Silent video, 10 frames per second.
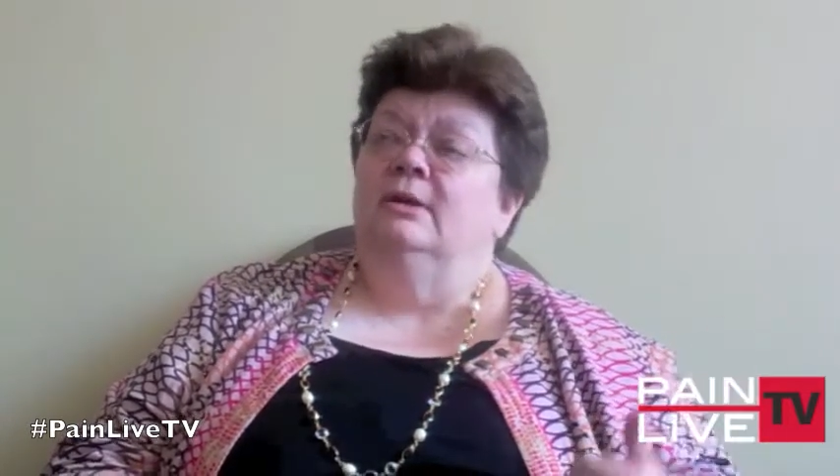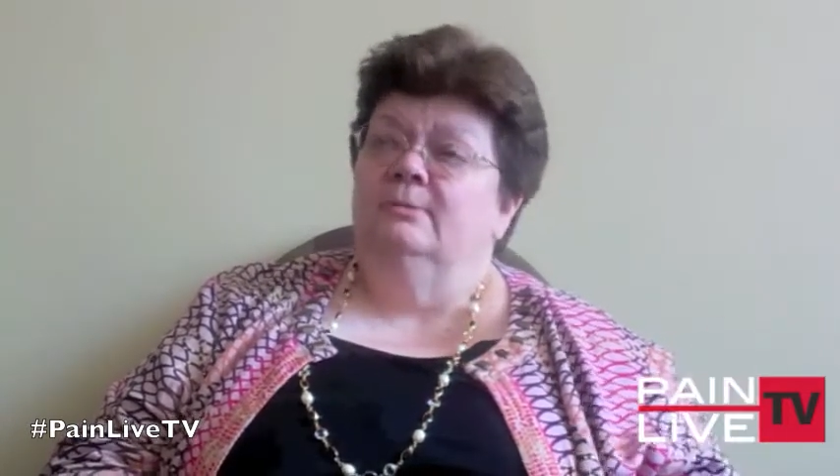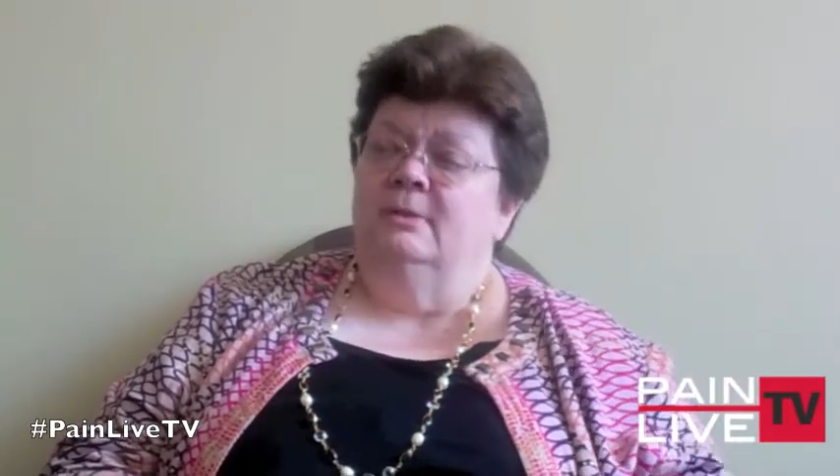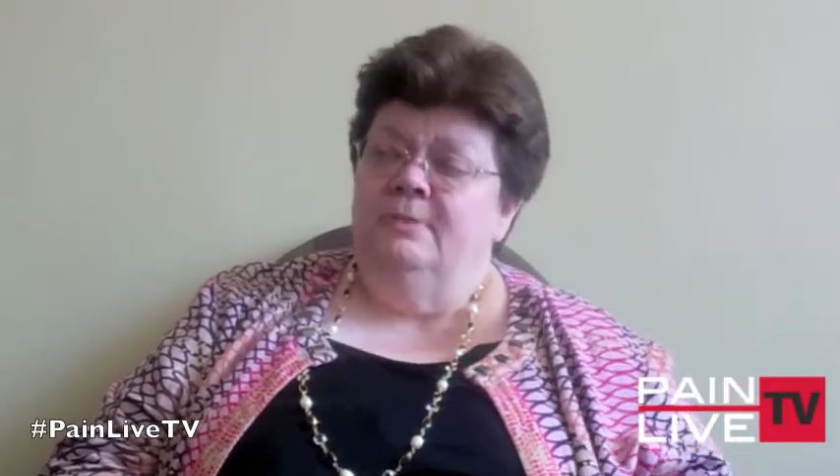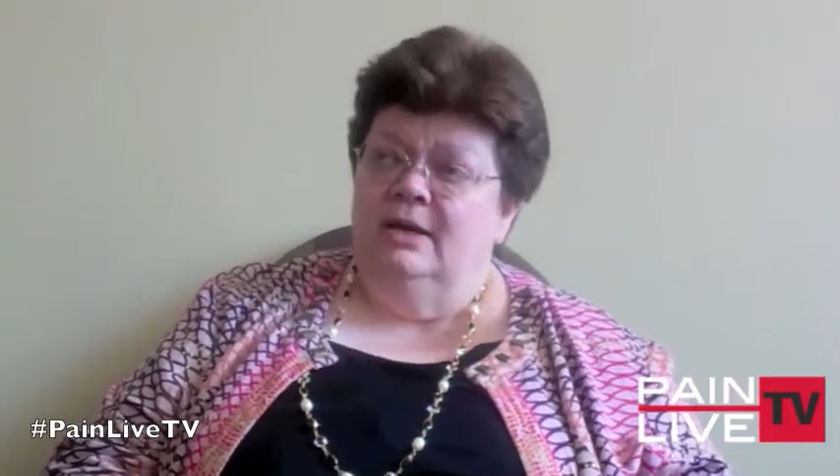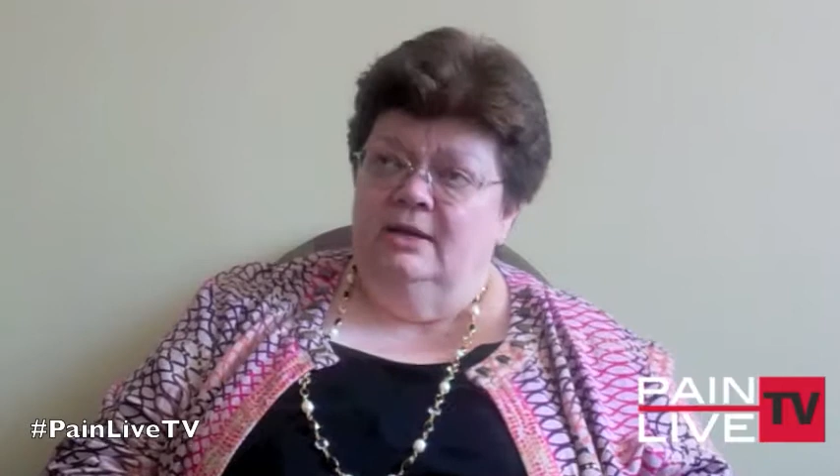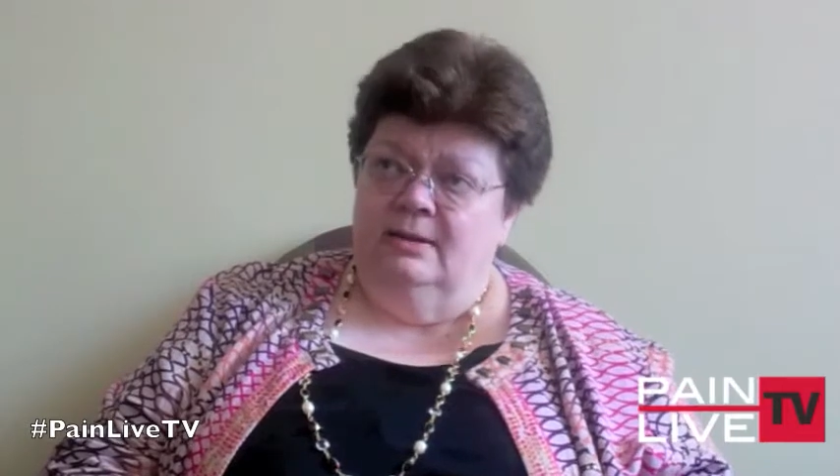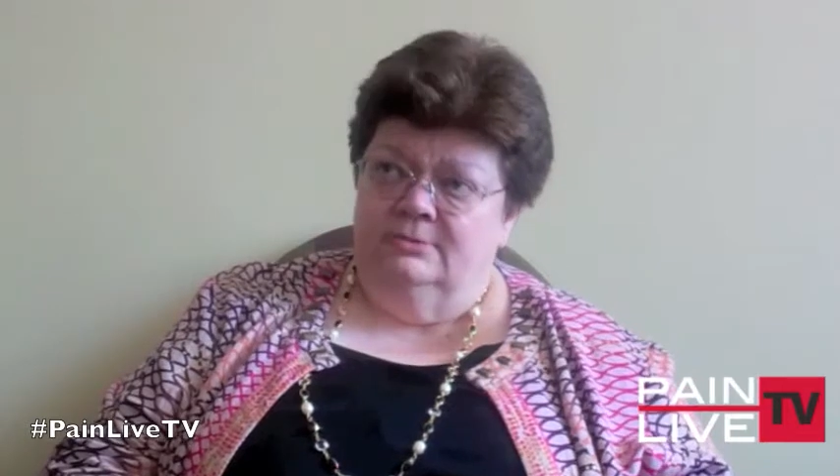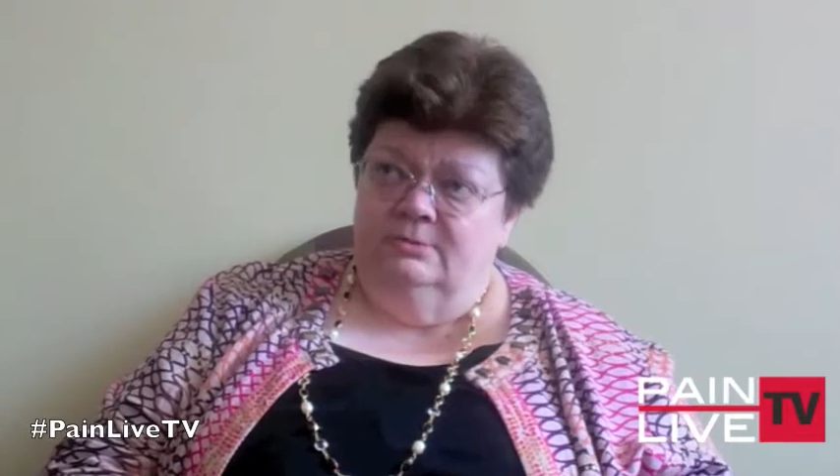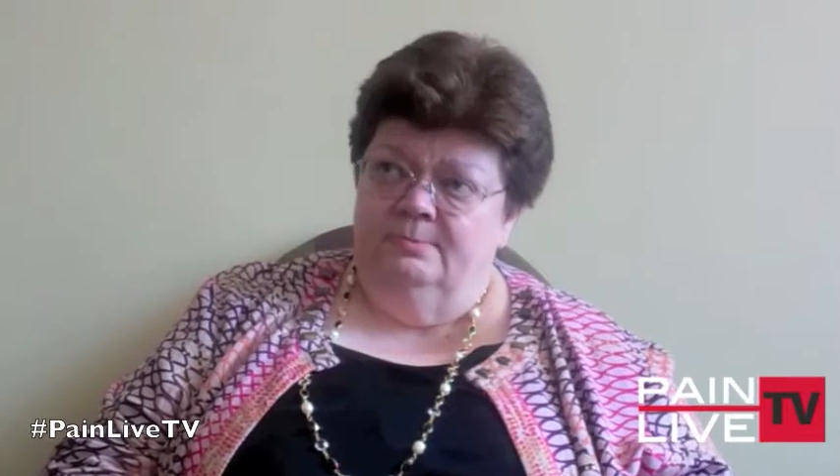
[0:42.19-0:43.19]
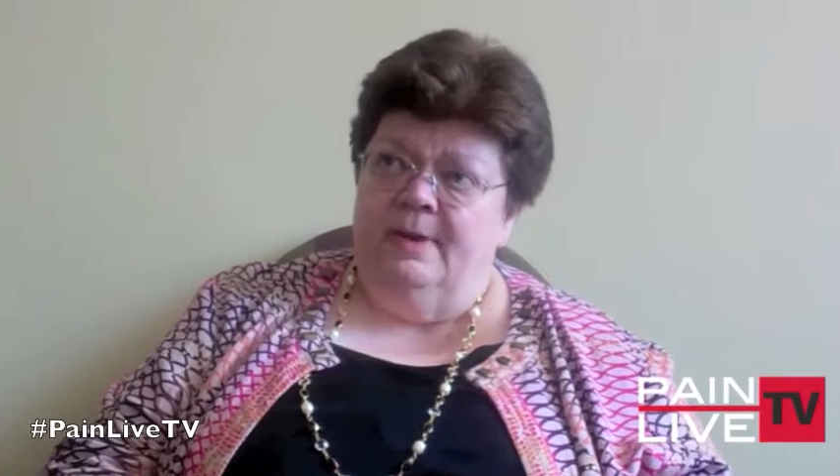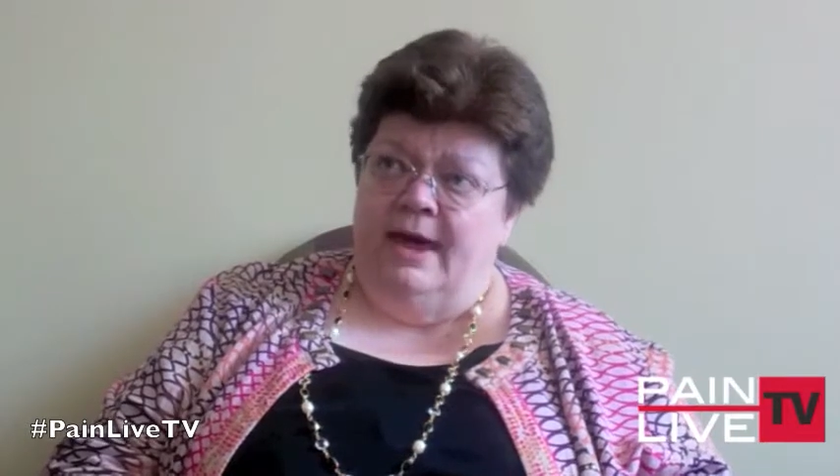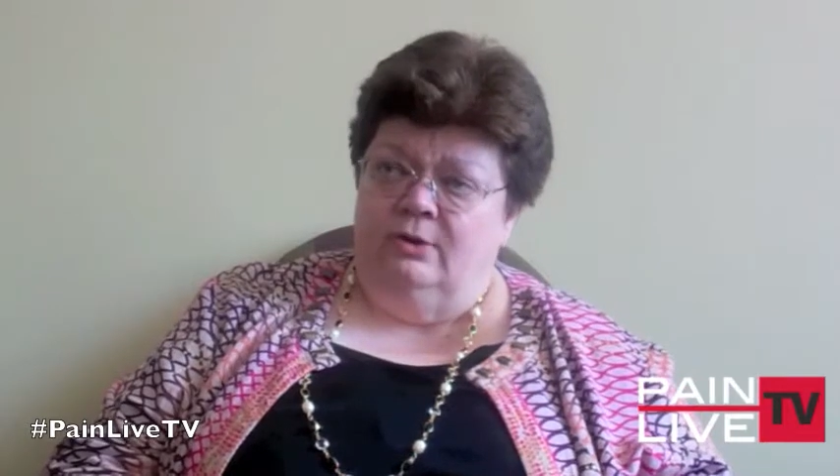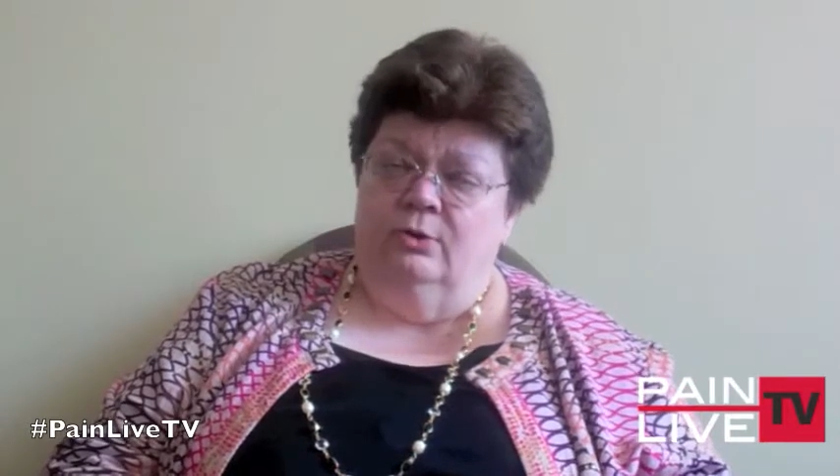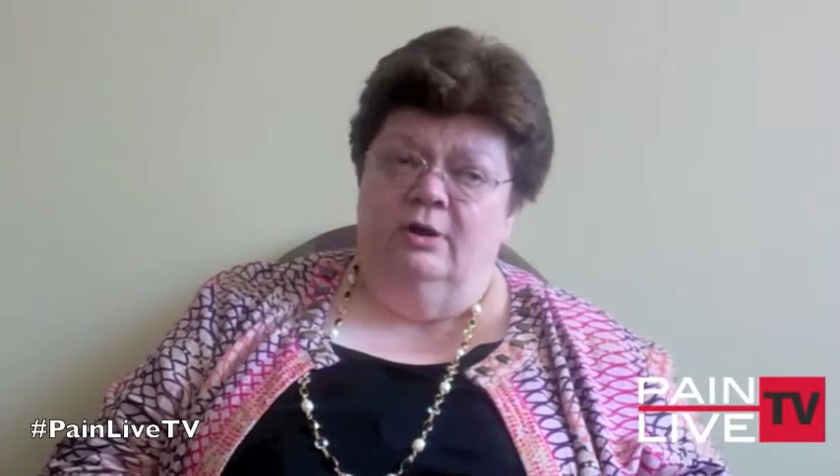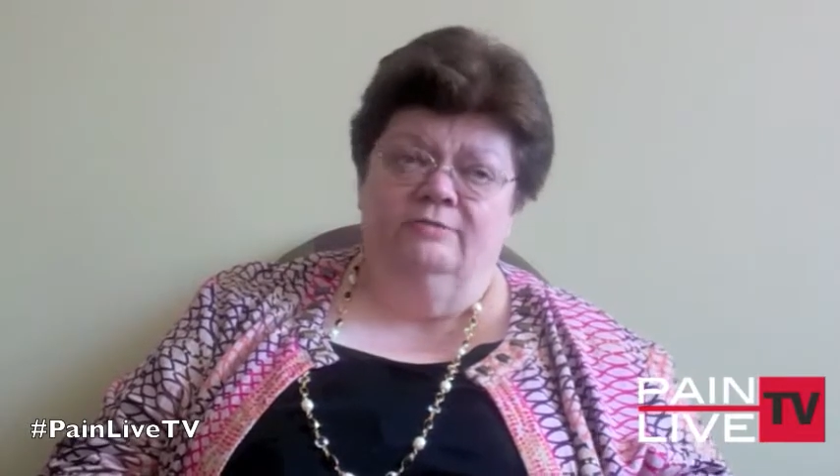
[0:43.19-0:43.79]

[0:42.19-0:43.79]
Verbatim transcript: my pain comes back, or